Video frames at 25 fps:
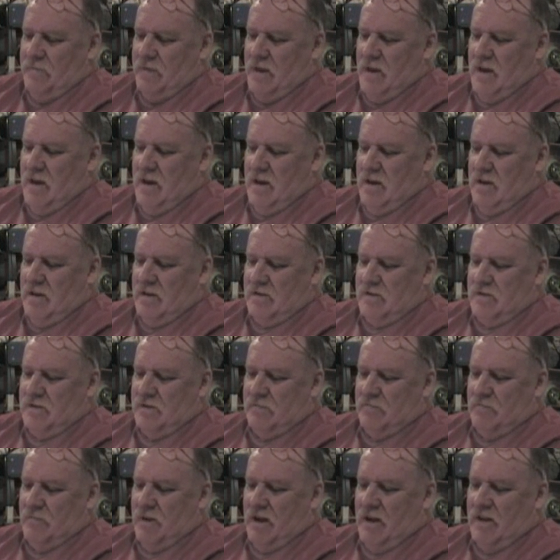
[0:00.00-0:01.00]
And
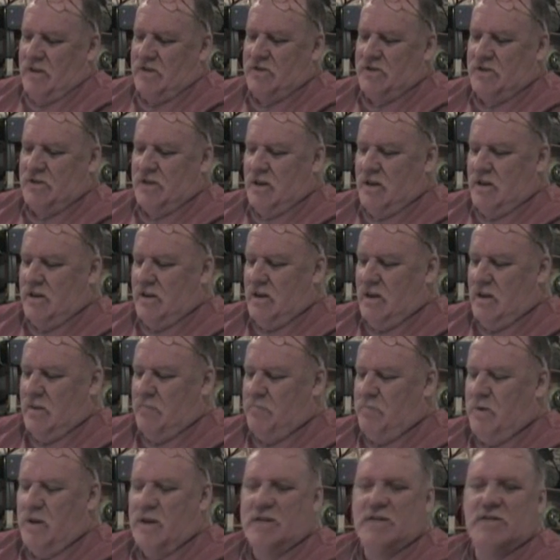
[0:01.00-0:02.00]
my son
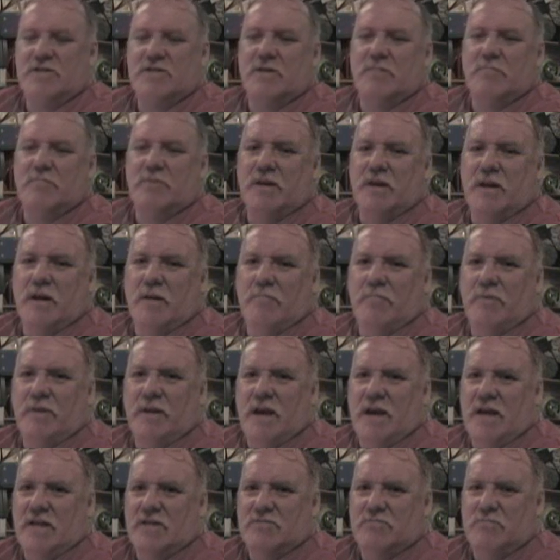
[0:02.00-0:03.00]
had picked something up
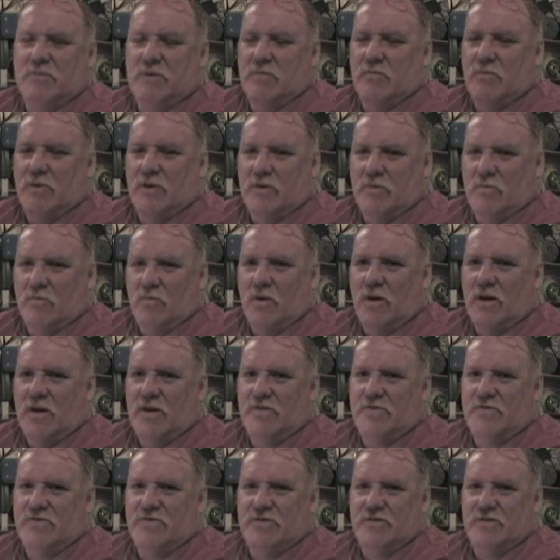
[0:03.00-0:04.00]
and asked me what it
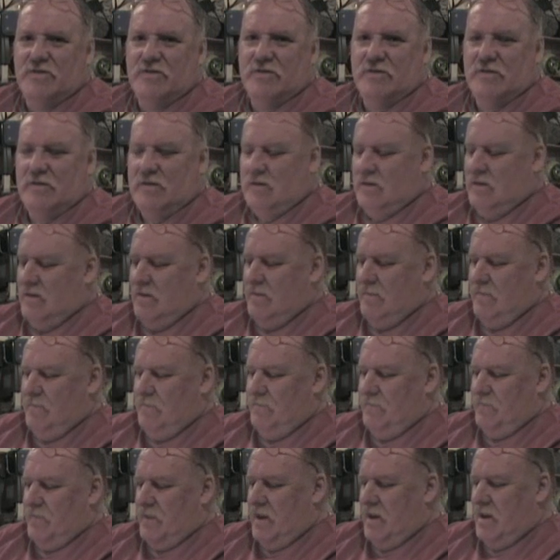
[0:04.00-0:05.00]
was.
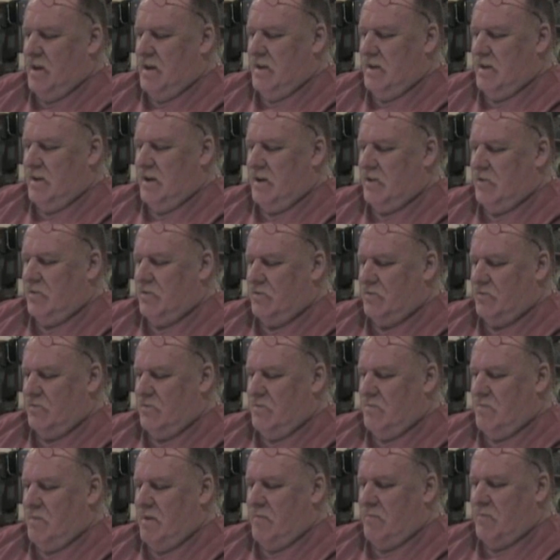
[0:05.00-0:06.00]
And I couldn't
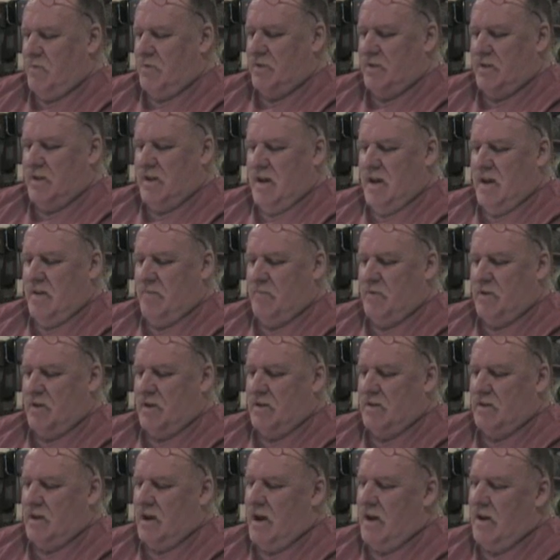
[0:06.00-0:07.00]
remember the name, and
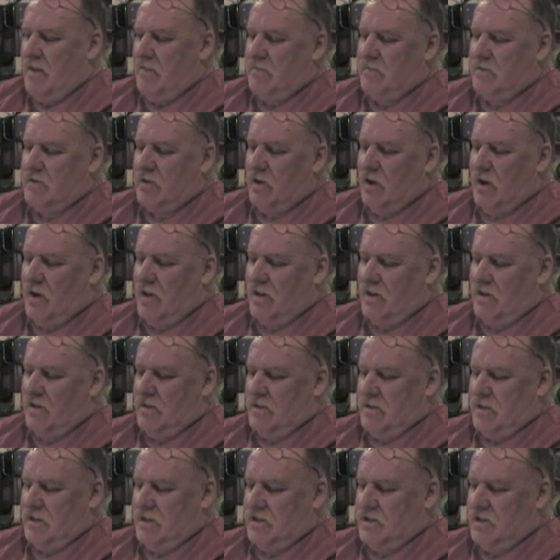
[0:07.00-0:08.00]
I had got
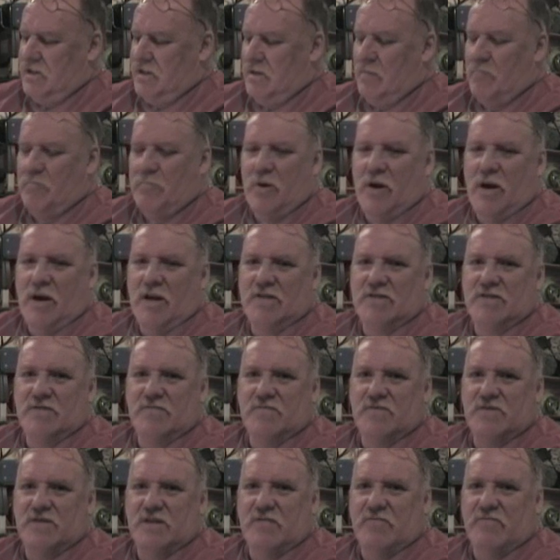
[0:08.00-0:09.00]
this in a box
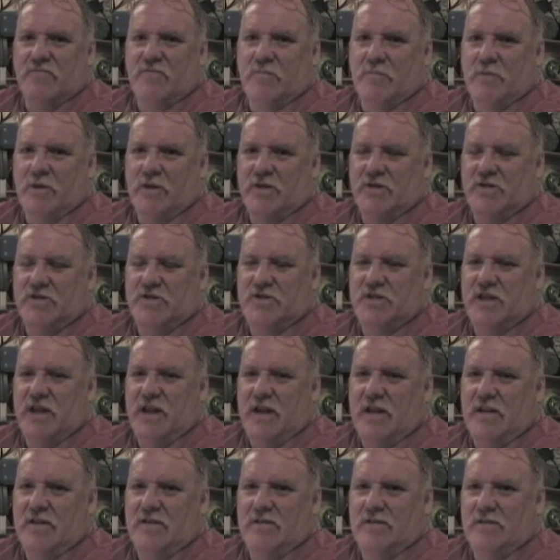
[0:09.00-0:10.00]
of stuff from an
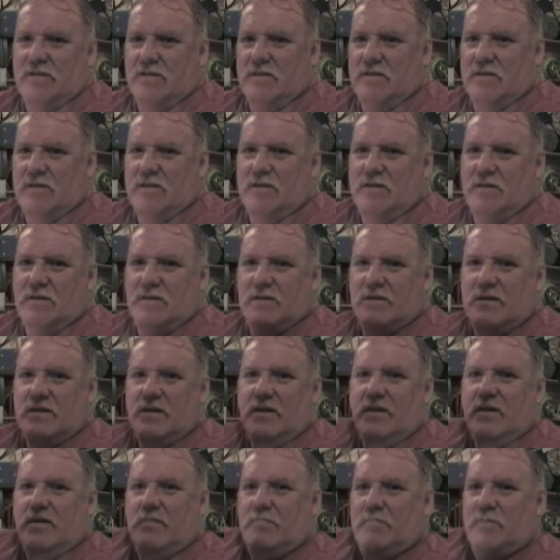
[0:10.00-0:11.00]
estate.
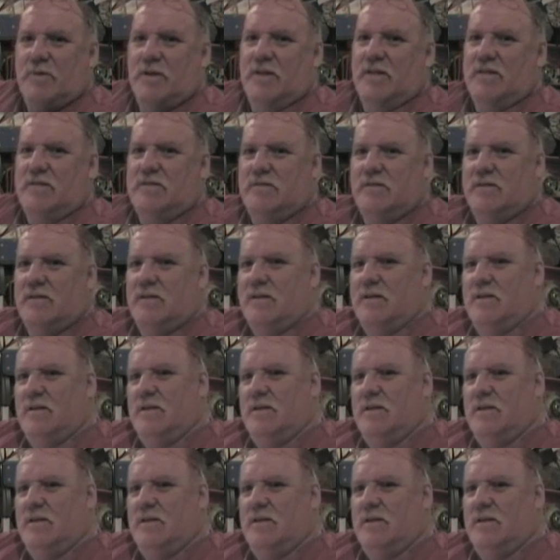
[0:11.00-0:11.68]
But you